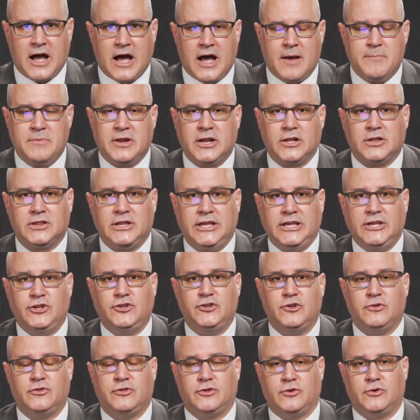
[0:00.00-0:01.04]
I'm going to
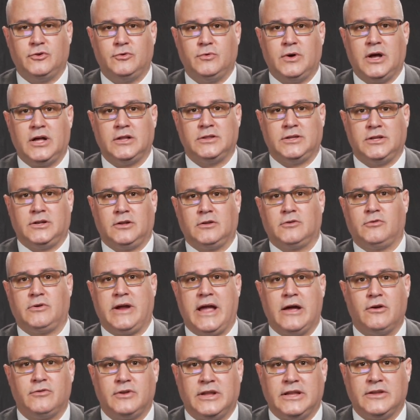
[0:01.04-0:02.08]
lead you through a little
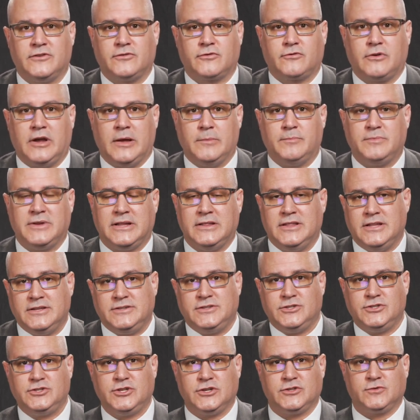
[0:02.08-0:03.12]
grounding script. And
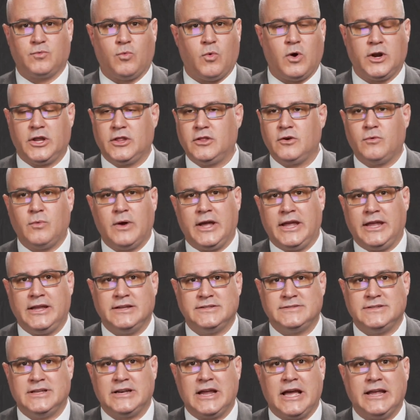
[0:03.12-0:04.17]
this is just one of the
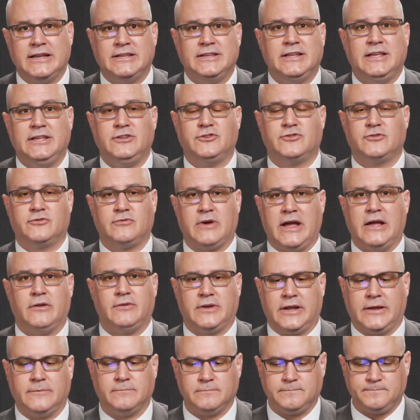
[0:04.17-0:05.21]
ways that I teach
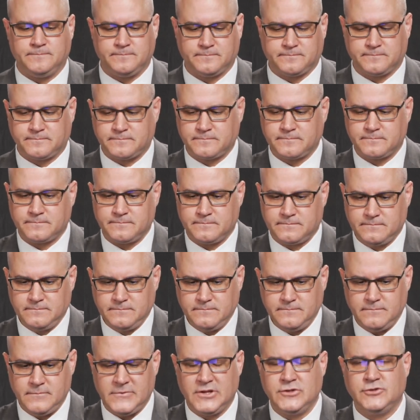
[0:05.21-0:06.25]
grounding.
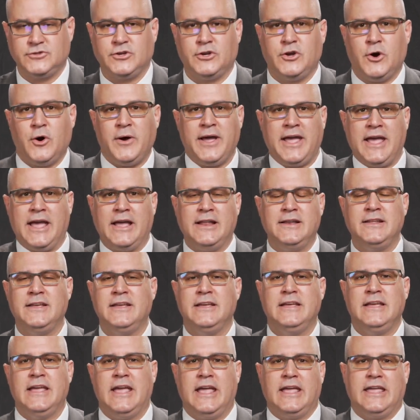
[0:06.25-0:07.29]
So go ahead
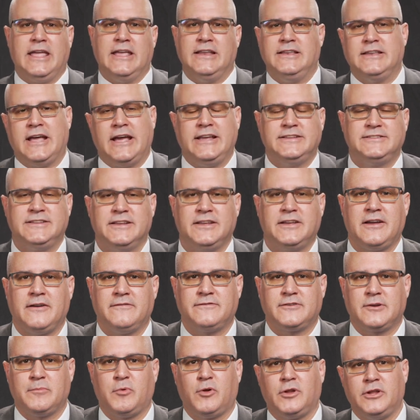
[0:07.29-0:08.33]
and get nice and
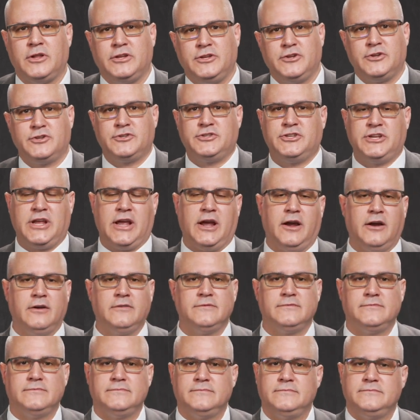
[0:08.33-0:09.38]
comfortable in your chair